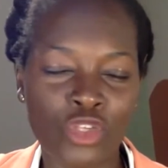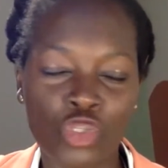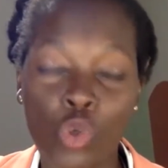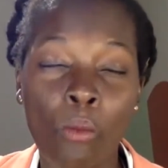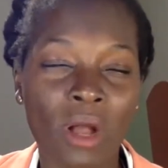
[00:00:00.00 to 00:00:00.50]

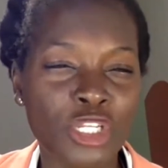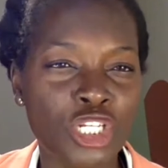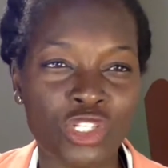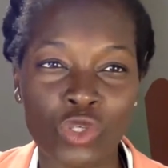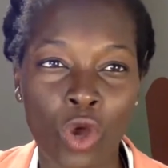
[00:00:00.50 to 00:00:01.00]
So
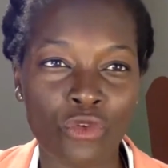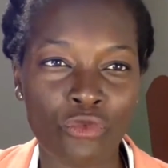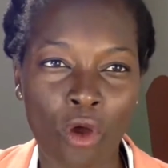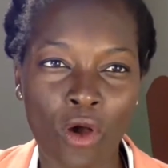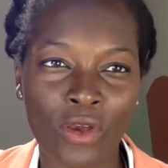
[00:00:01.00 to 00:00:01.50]
much has
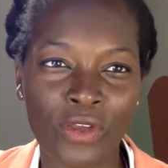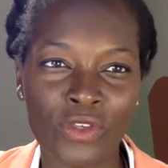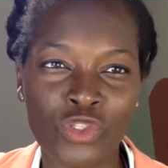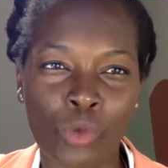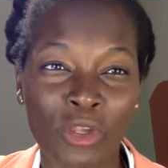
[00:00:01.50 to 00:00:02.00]
gone
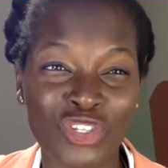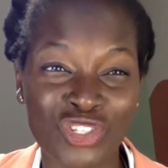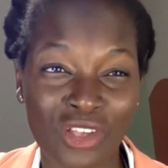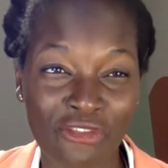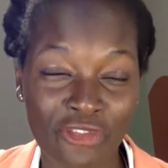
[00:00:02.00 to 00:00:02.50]
wrong, so much
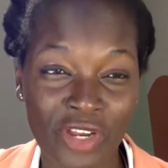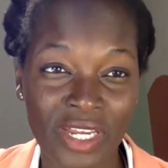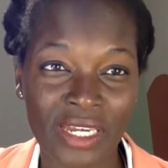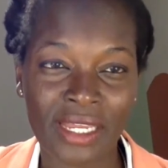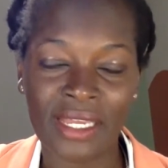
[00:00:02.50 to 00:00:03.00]

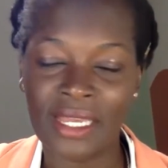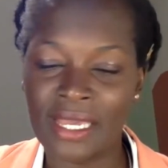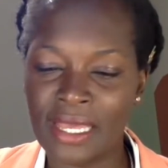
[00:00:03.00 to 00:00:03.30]
suffering.